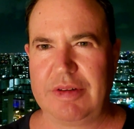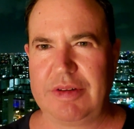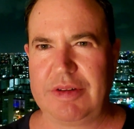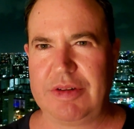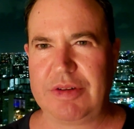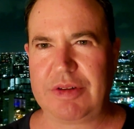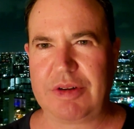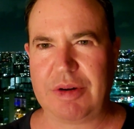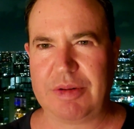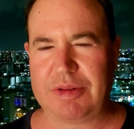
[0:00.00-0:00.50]

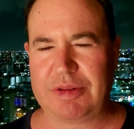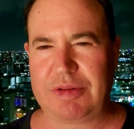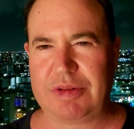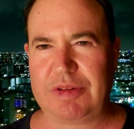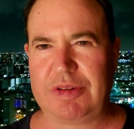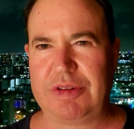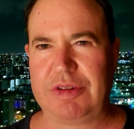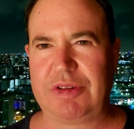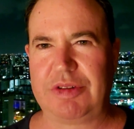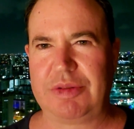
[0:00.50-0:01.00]
you go into a
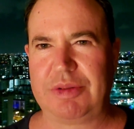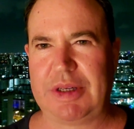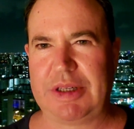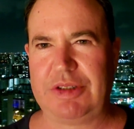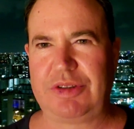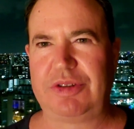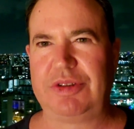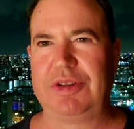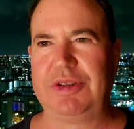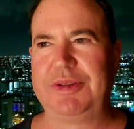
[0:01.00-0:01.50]

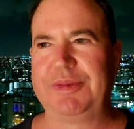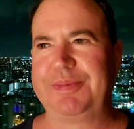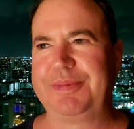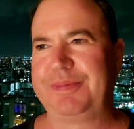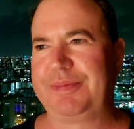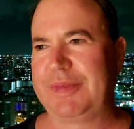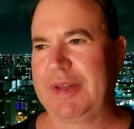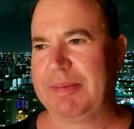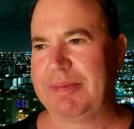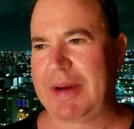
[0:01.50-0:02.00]
situation,
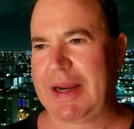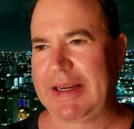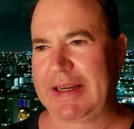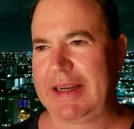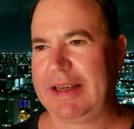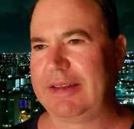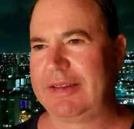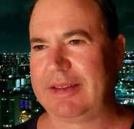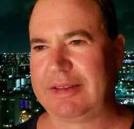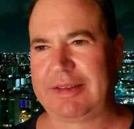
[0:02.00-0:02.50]
in my
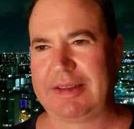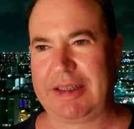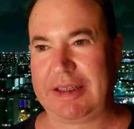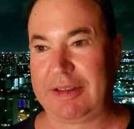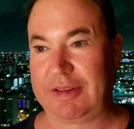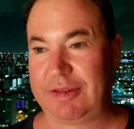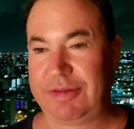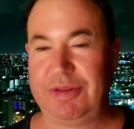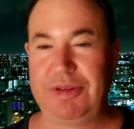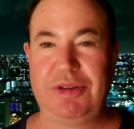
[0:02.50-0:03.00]
case, let's say
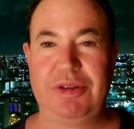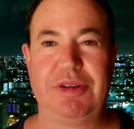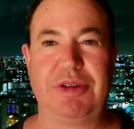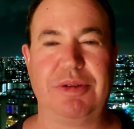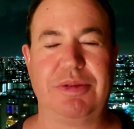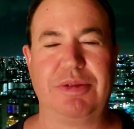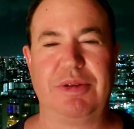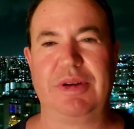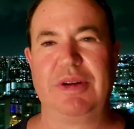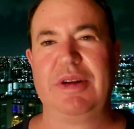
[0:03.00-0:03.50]
it's food
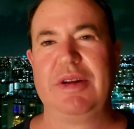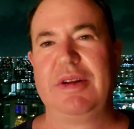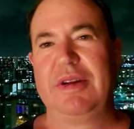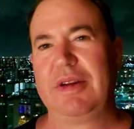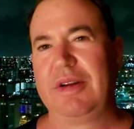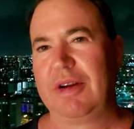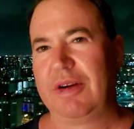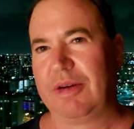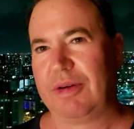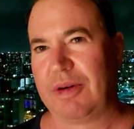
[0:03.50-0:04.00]

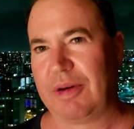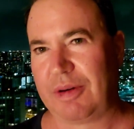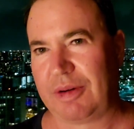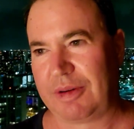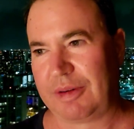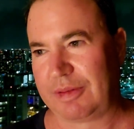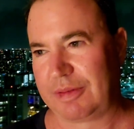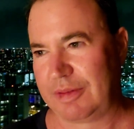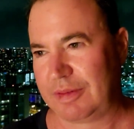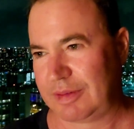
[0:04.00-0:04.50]
or,
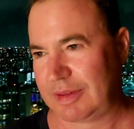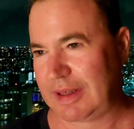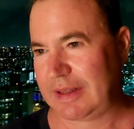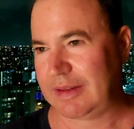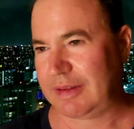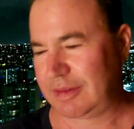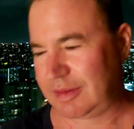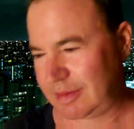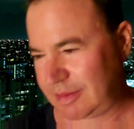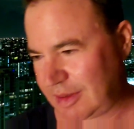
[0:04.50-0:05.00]
or
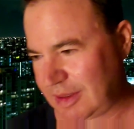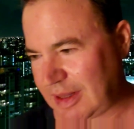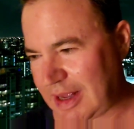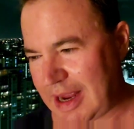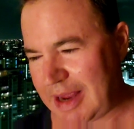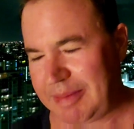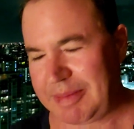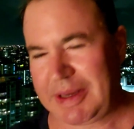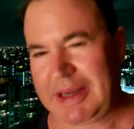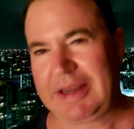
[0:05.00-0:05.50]

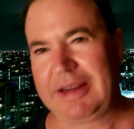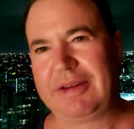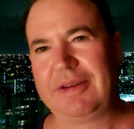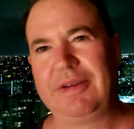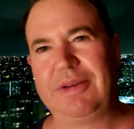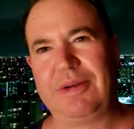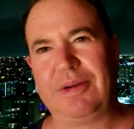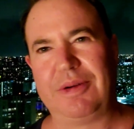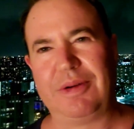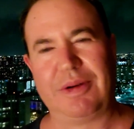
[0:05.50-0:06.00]

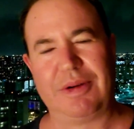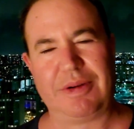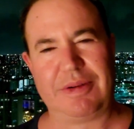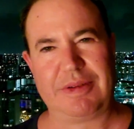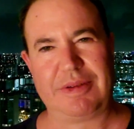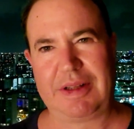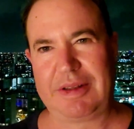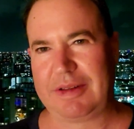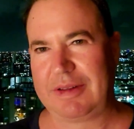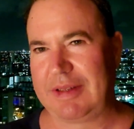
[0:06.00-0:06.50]
climbing or
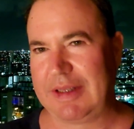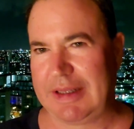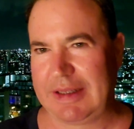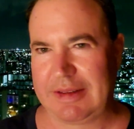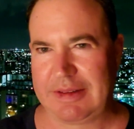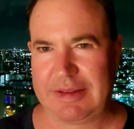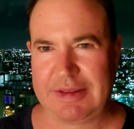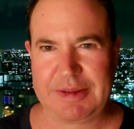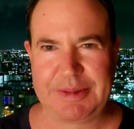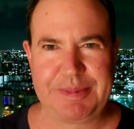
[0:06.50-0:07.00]
other
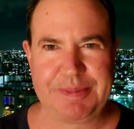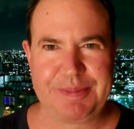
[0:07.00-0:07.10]
things,